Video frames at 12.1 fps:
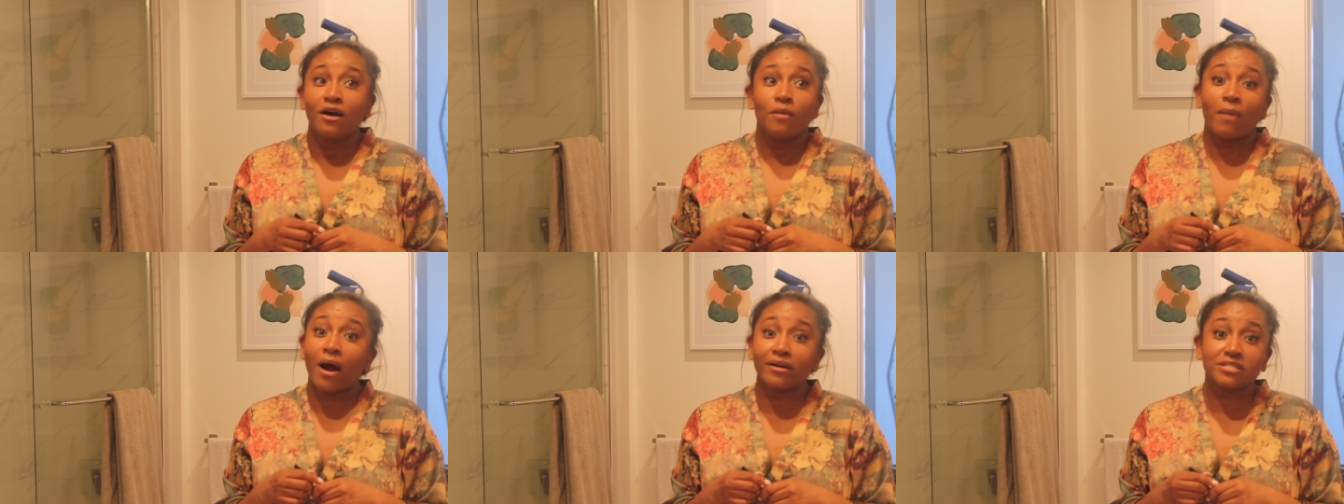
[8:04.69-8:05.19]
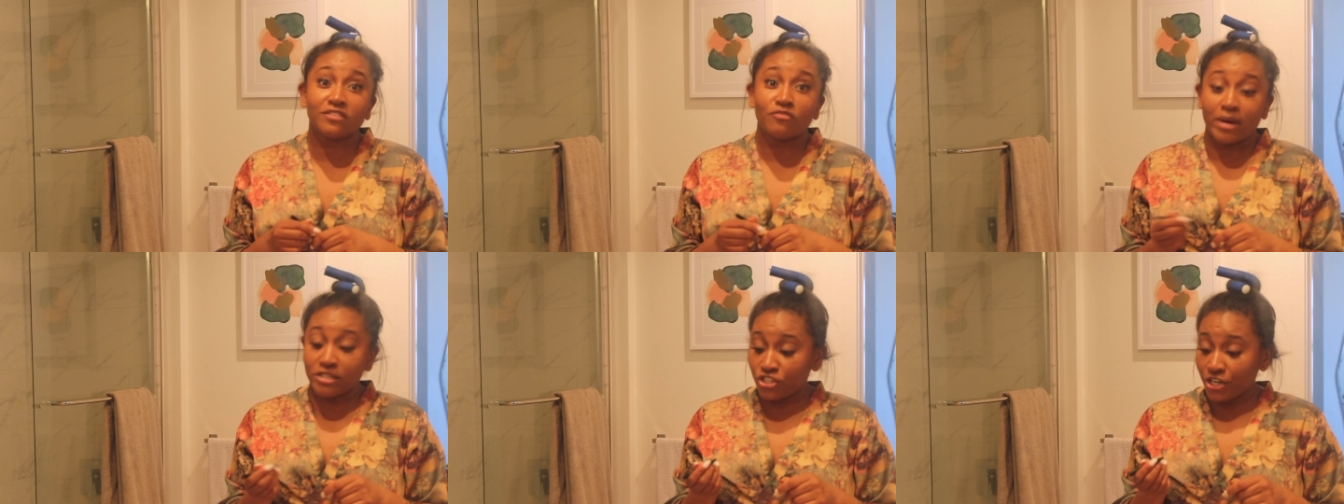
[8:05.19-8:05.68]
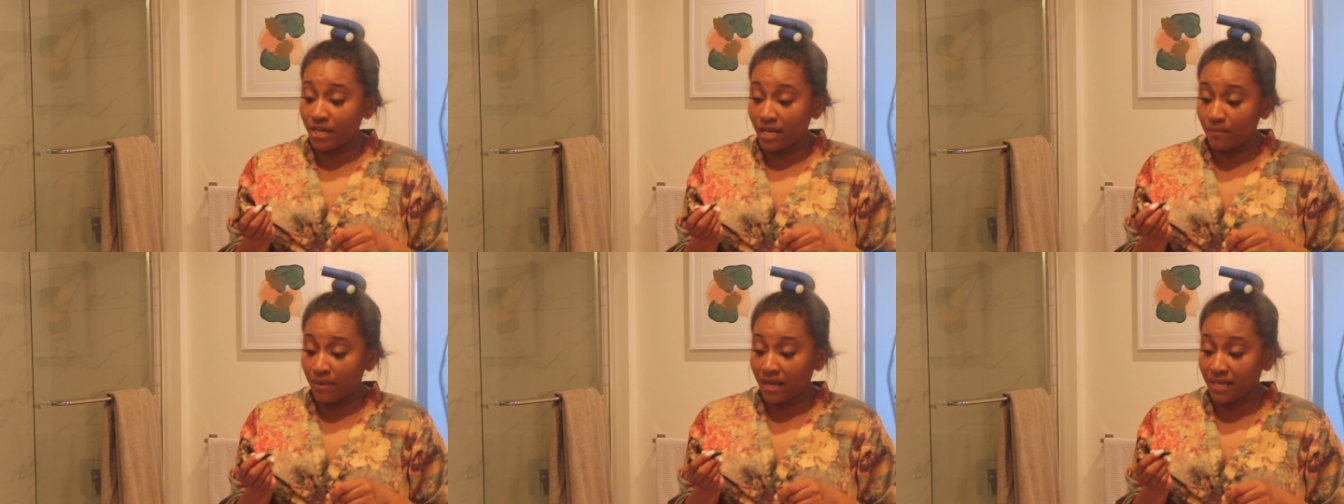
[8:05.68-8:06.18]
parts of my
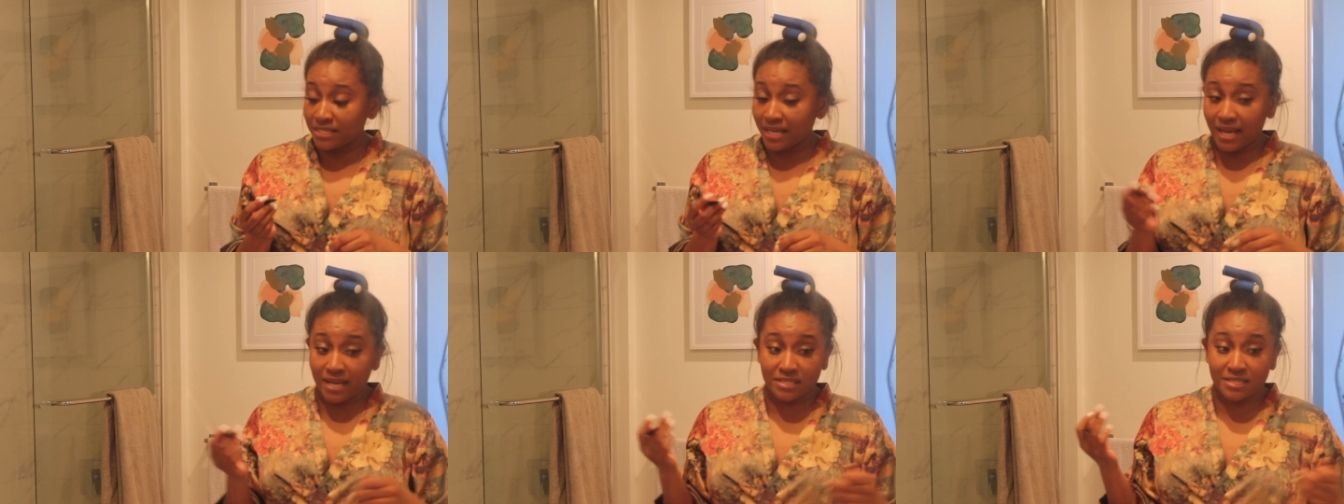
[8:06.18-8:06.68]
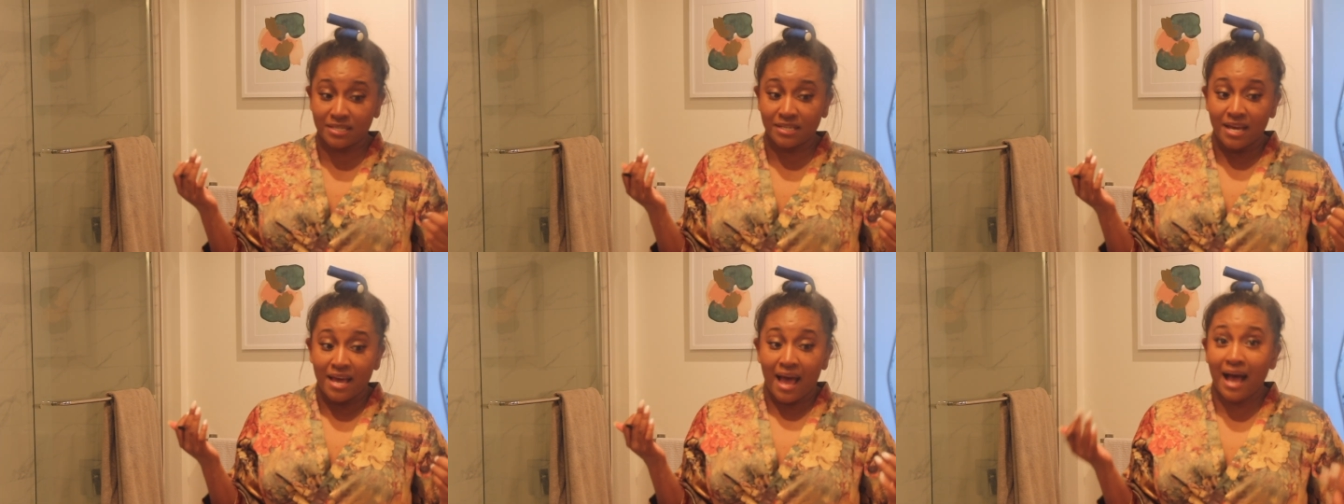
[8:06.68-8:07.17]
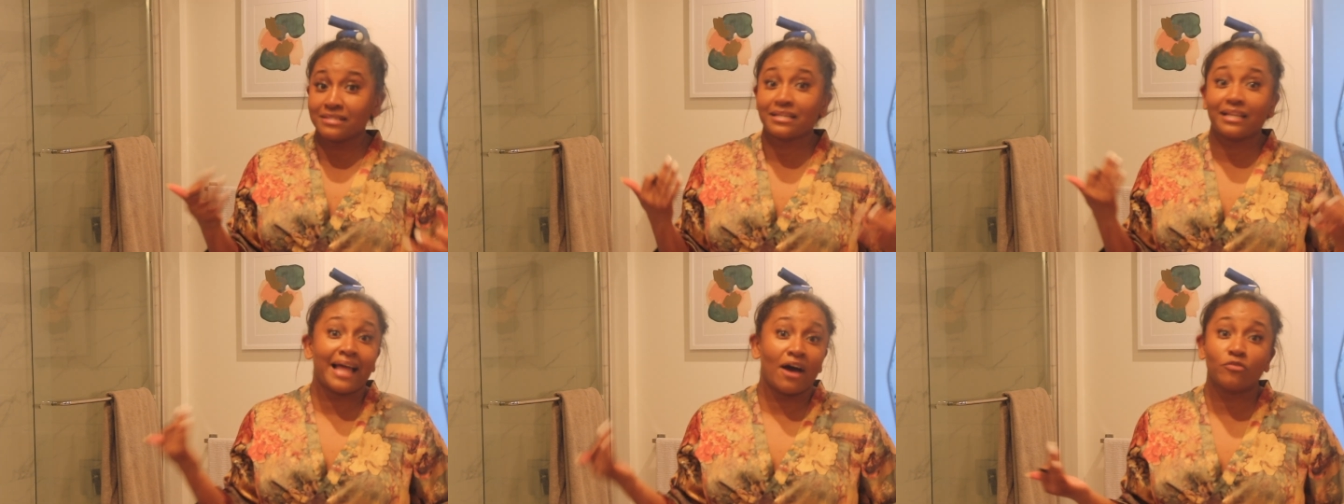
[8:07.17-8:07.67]
journey because it has
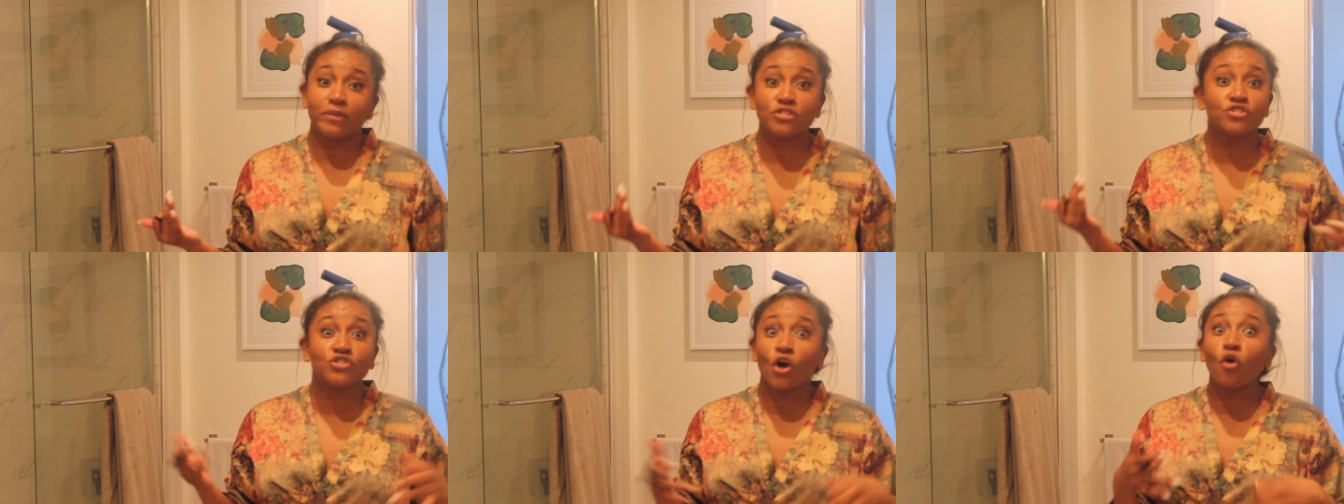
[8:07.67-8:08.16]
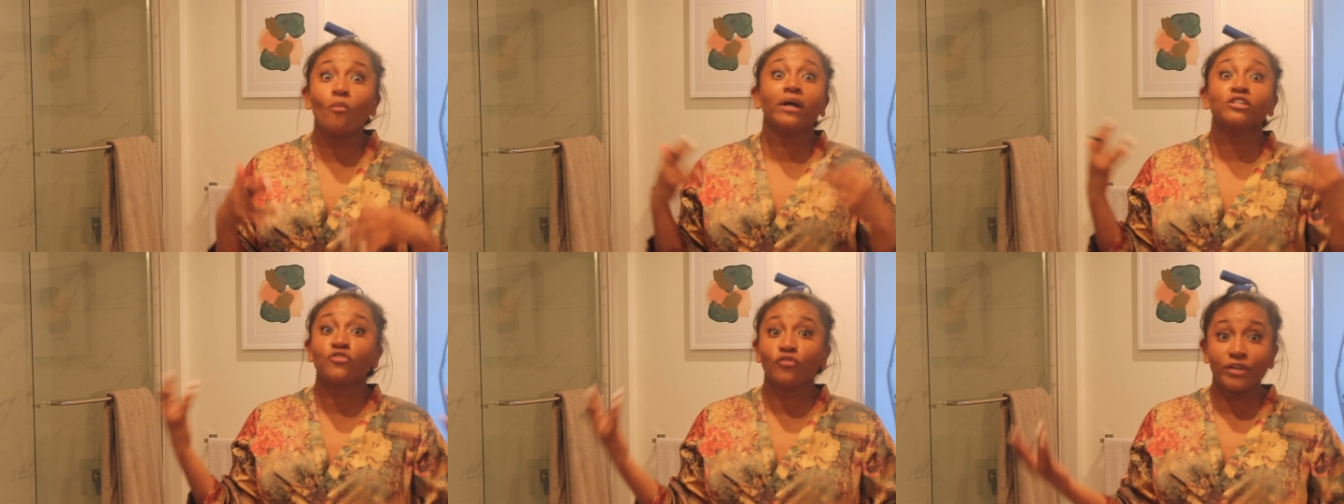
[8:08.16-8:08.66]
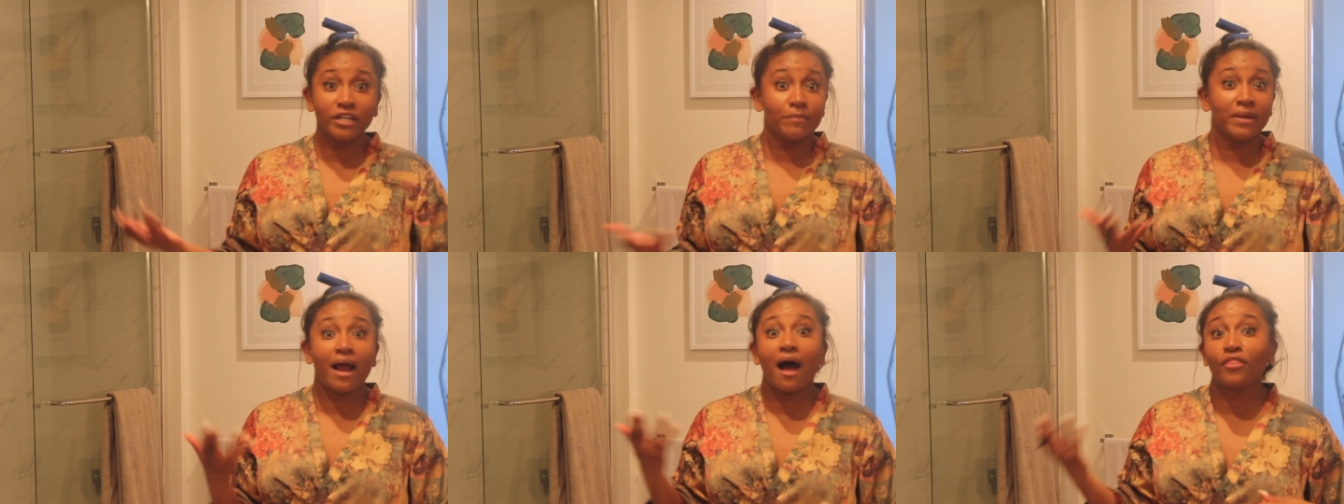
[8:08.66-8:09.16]
allowed me so much freedom
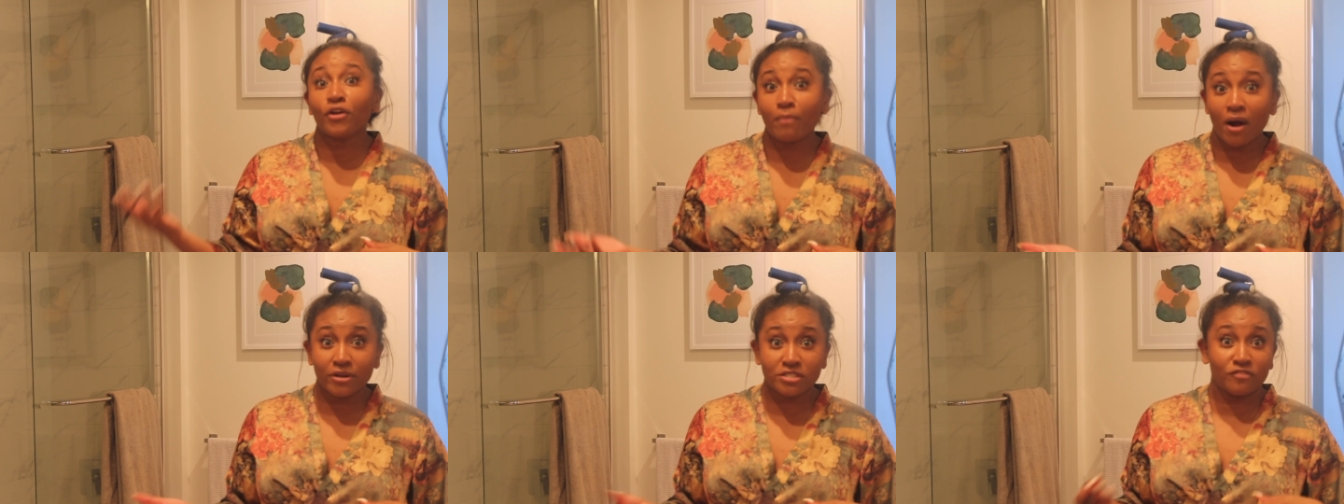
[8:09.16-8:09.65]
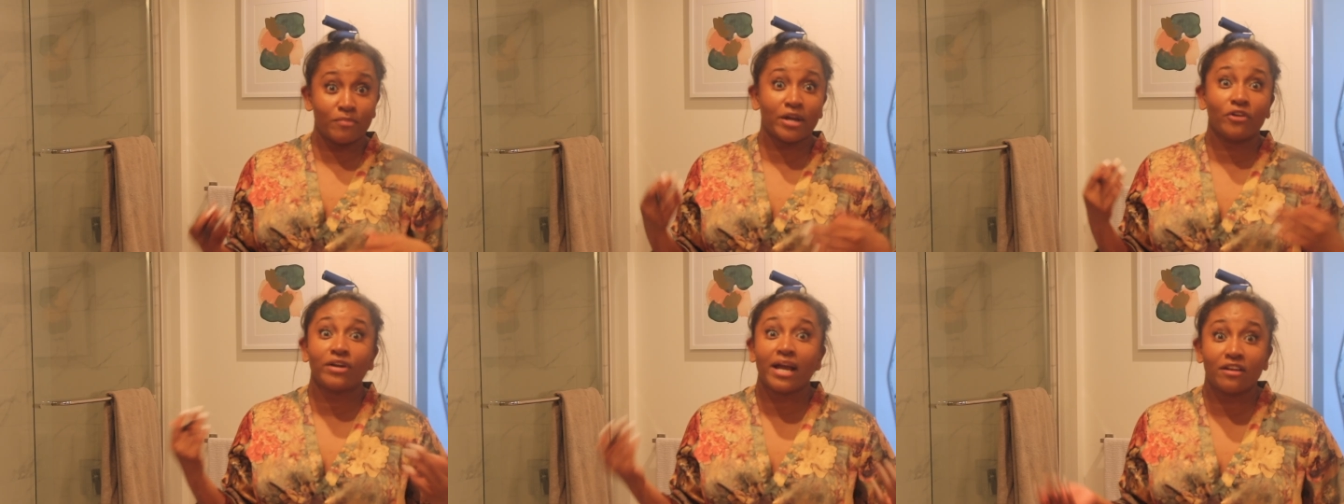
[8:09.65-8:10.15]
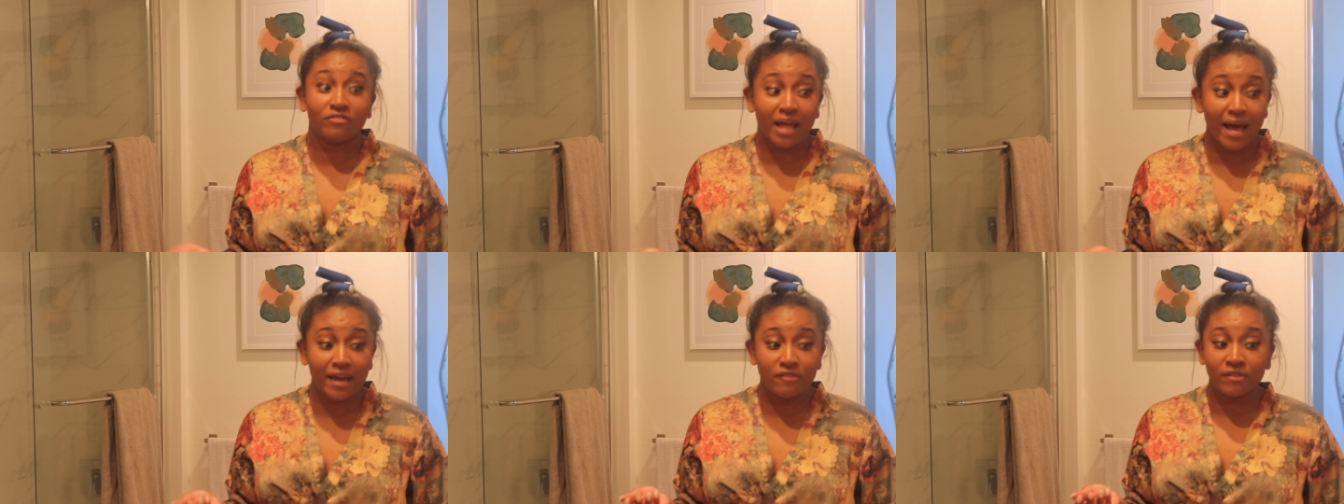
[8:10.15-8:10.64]
in other parts of my creative
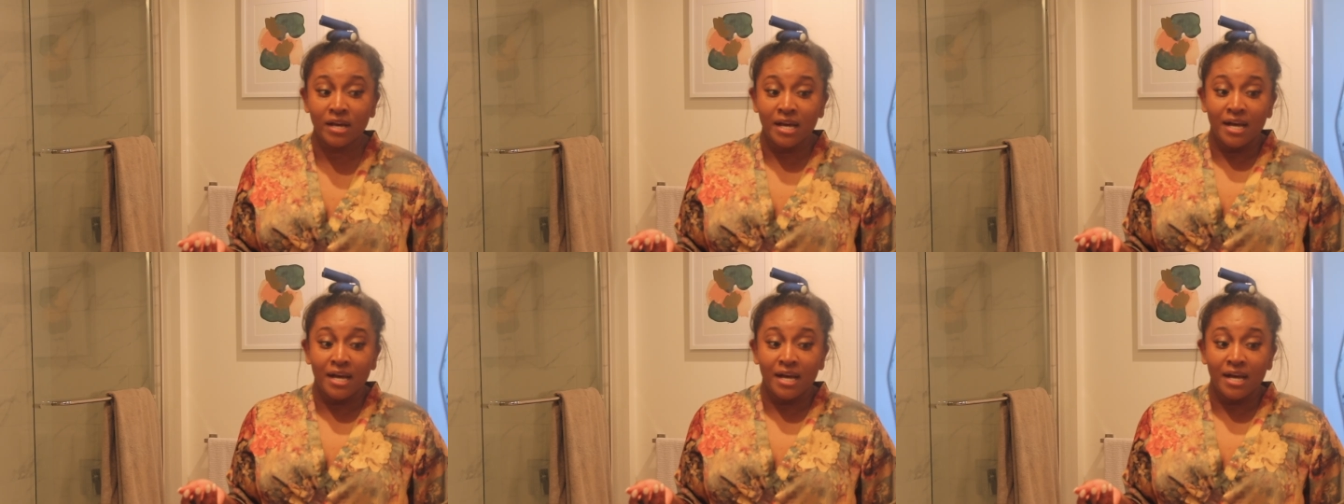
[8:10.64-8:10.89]
life.